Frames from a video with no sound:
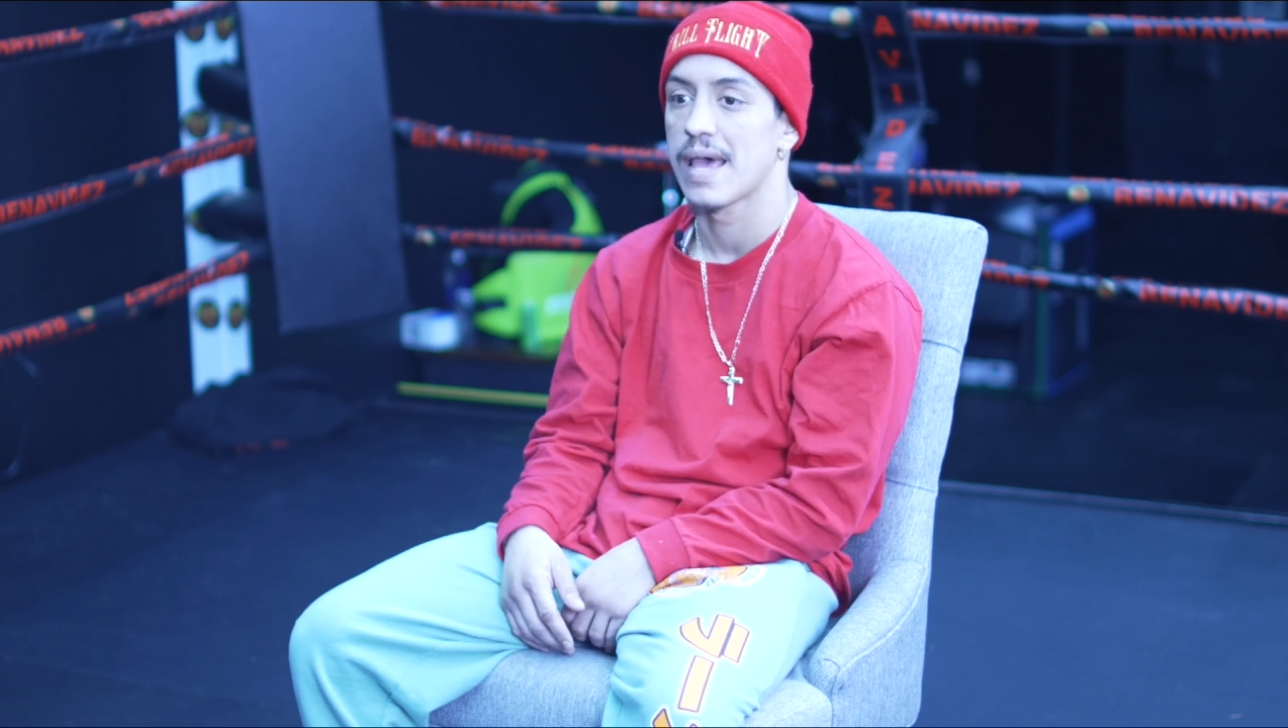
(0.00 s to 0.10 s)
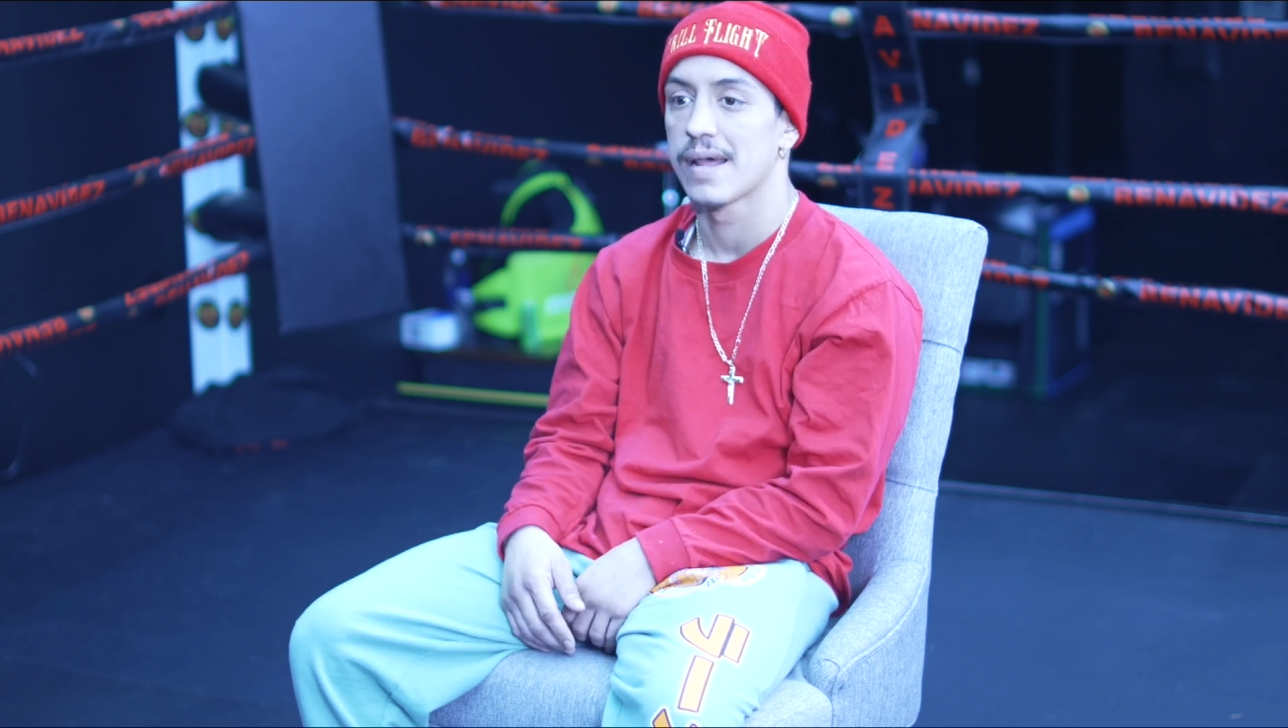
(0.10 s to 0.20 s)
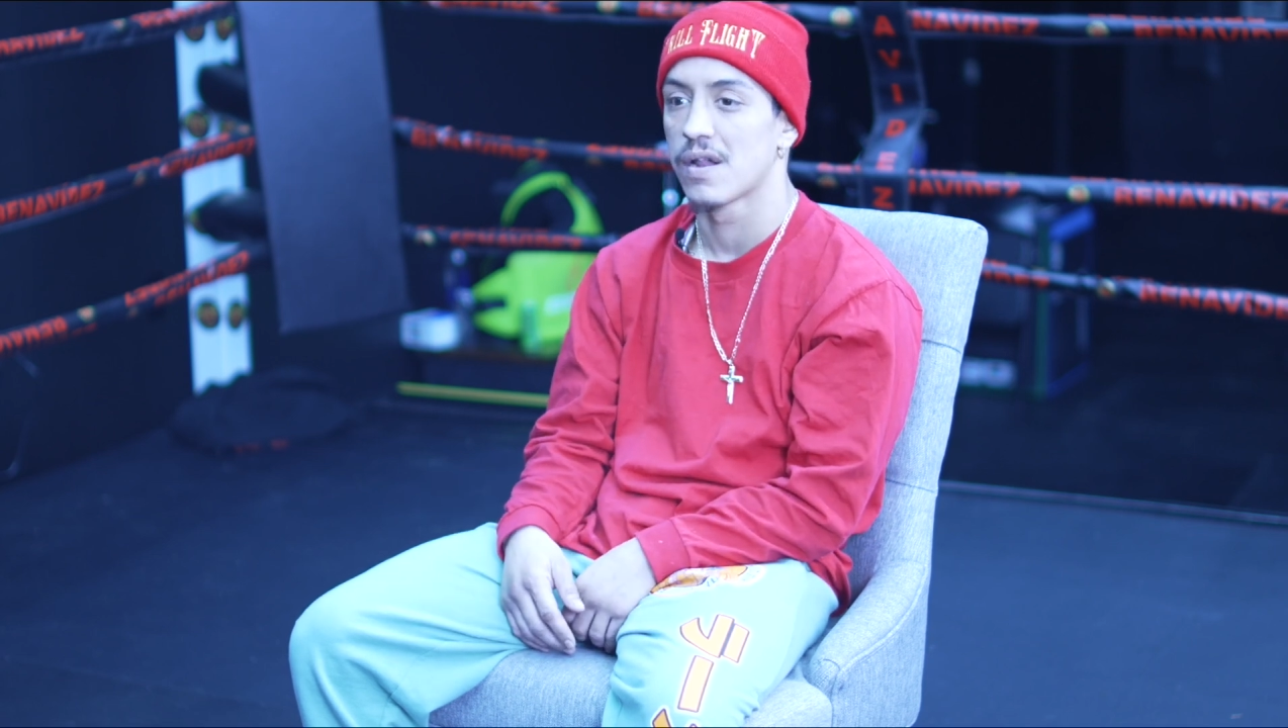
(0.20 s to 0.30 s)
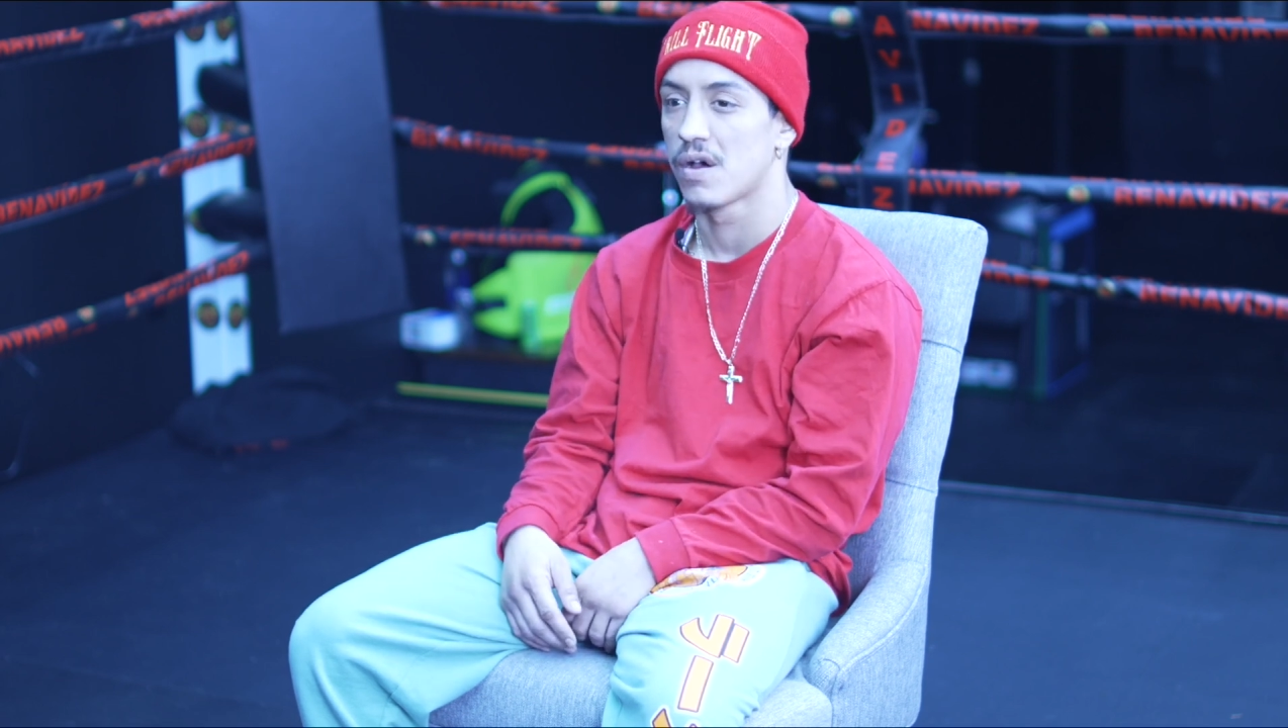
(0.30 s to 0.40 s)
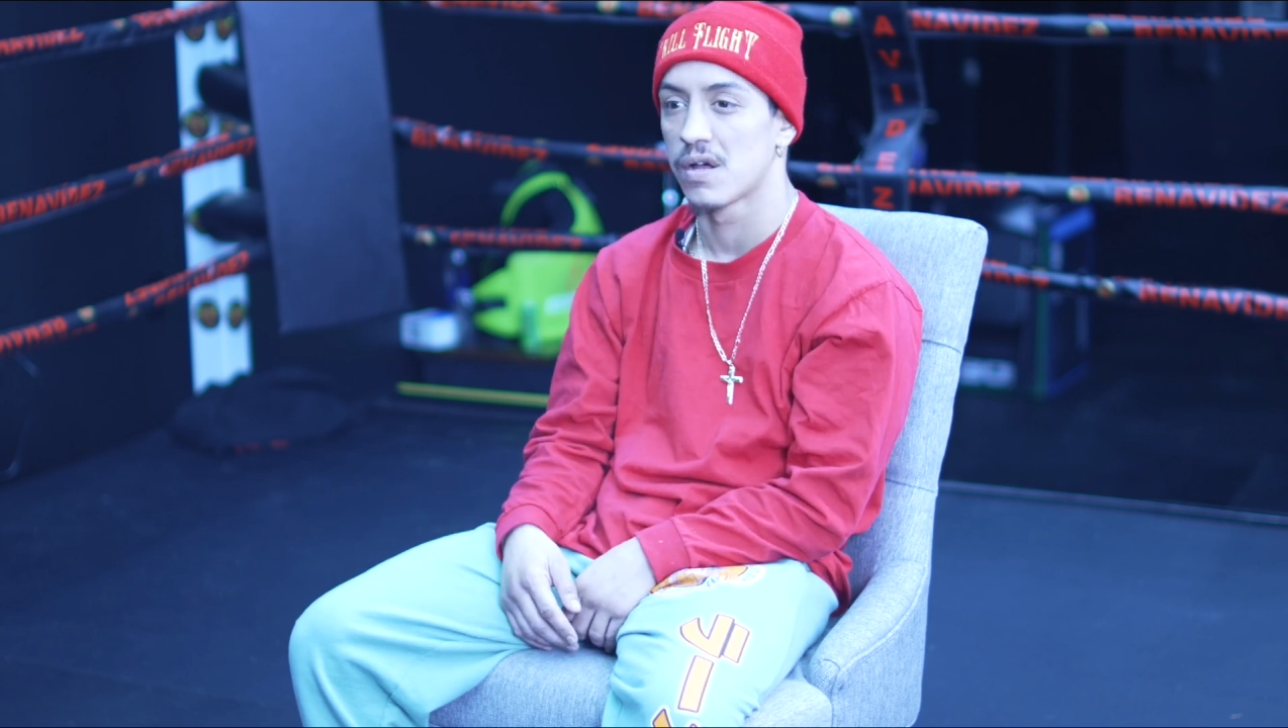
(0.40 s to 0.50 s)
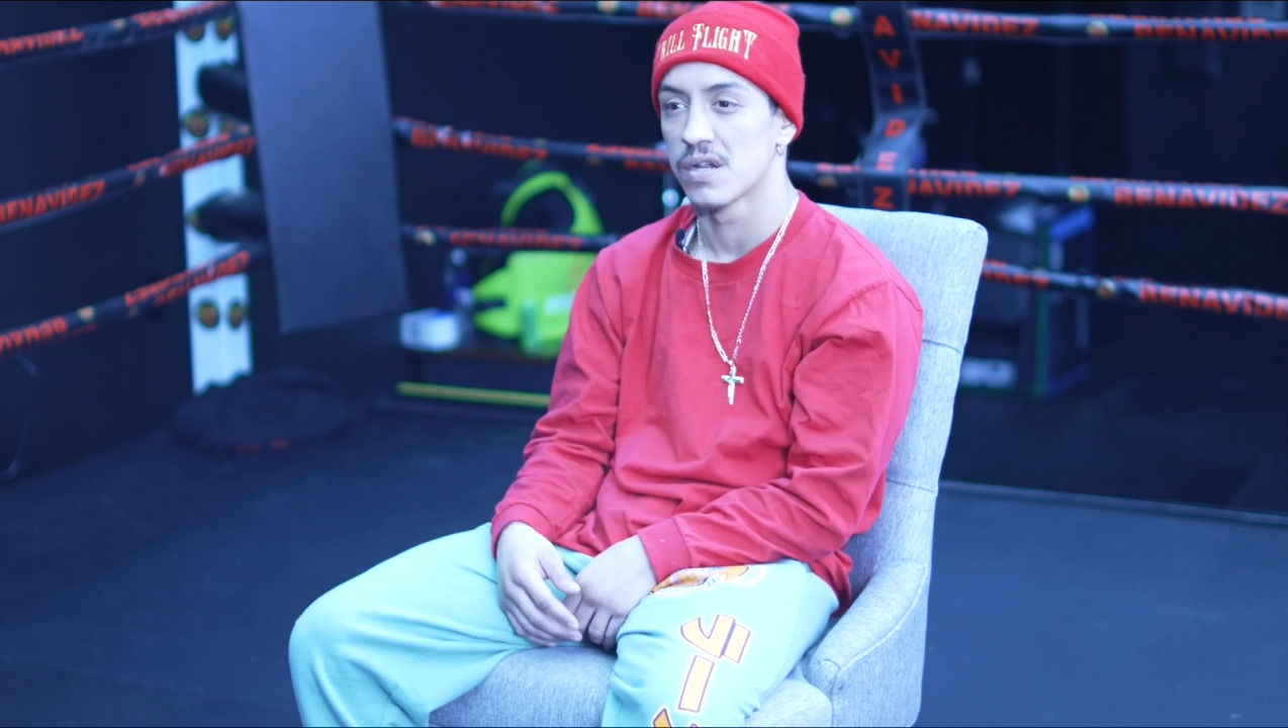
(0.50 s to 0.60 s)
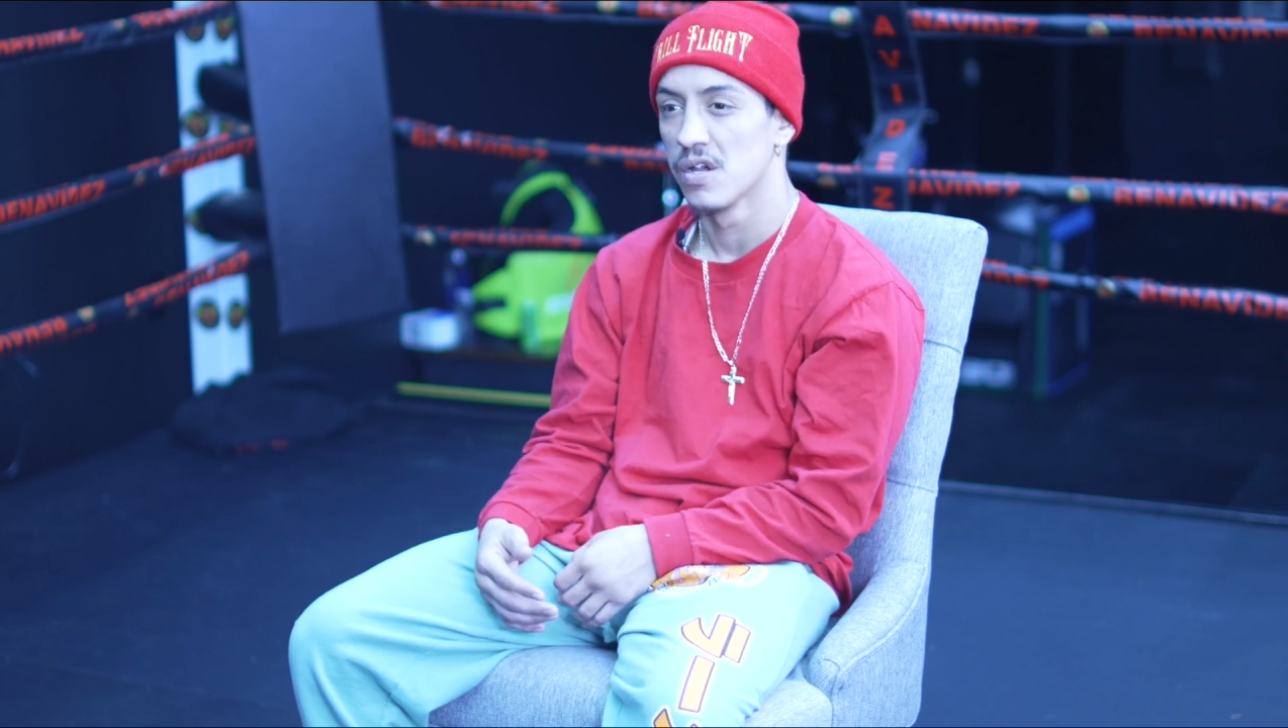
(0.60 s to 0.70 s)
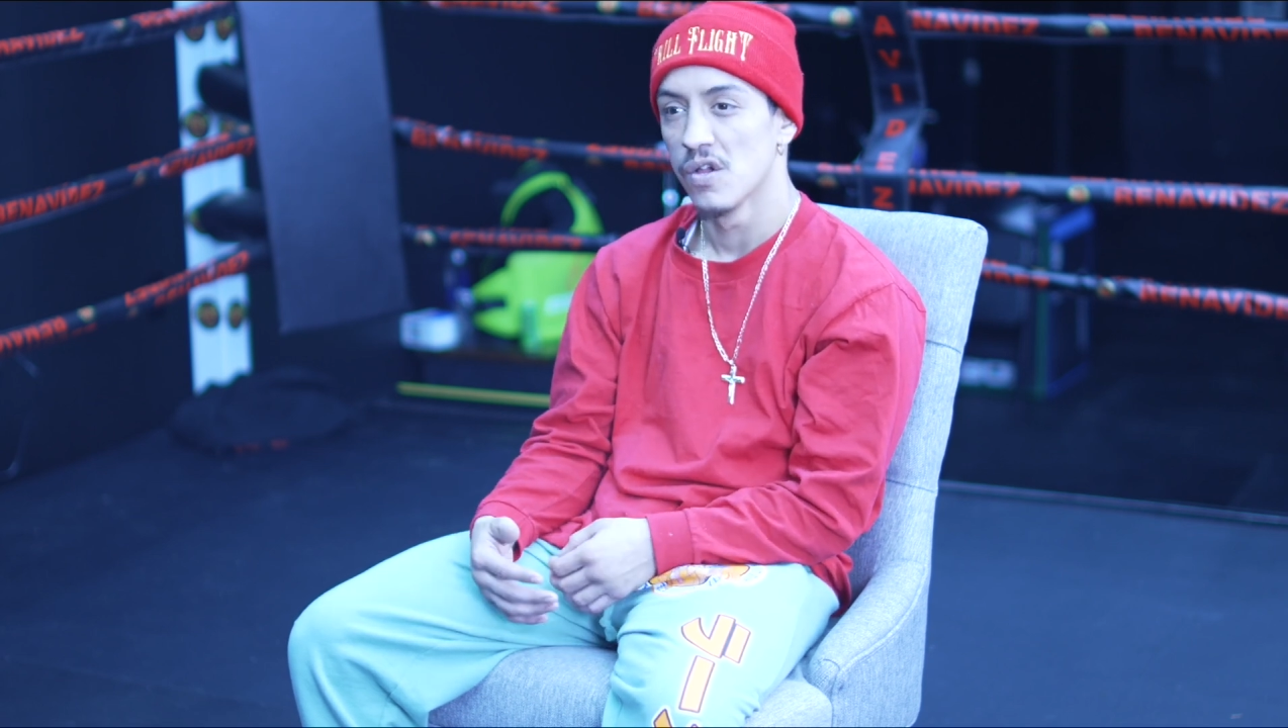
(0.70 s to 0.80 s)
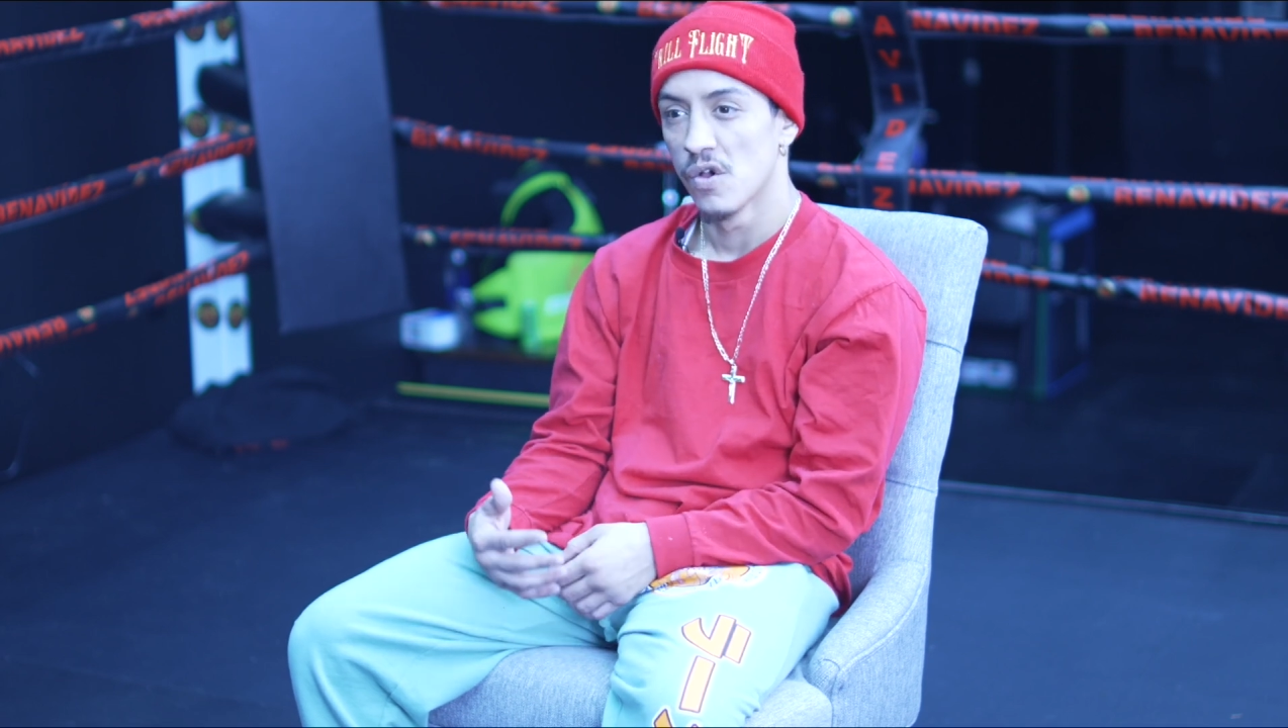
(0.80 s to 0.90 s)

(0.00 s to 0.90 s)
had on